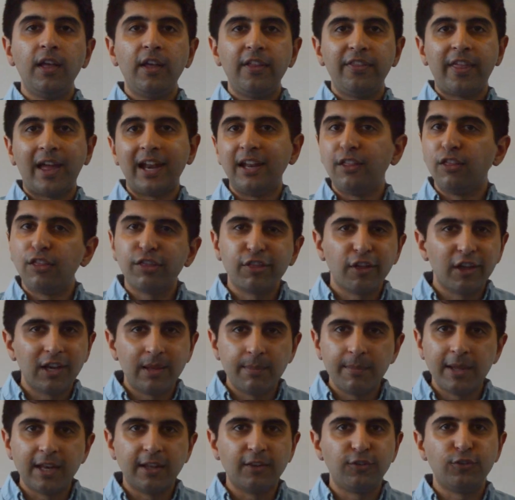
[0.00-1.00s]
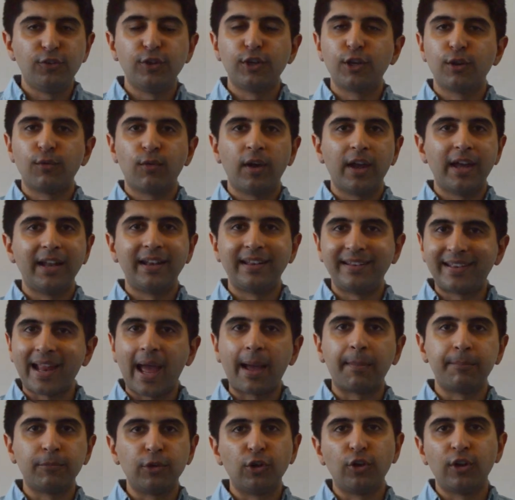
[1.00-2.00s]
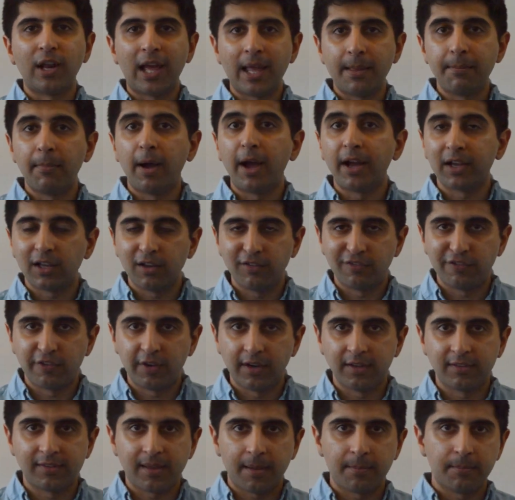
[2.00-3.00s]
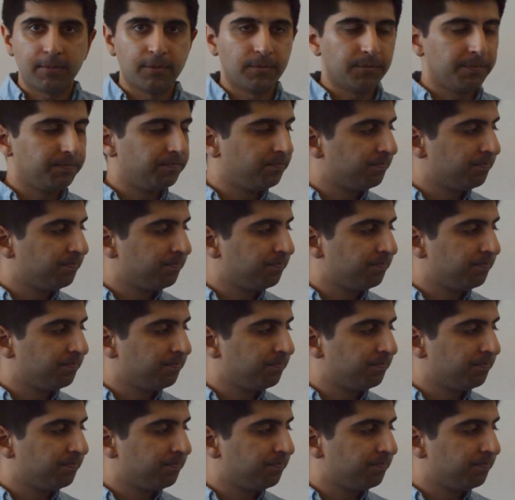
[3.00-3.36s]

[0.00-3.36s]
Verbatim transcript: that in 30 minutes you can write a damn good 8 marker, for example.